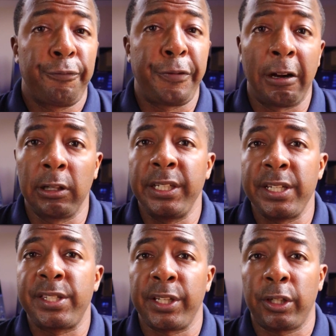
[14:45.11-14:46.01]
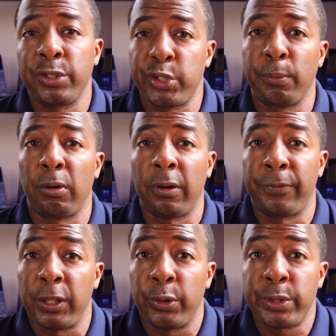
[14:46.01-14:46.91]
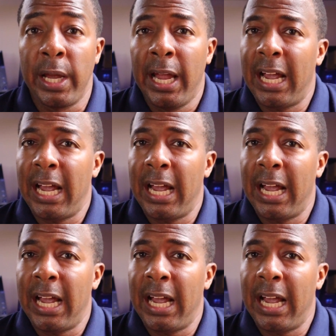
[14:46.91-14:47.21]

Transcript: fairly decent consumer reviews.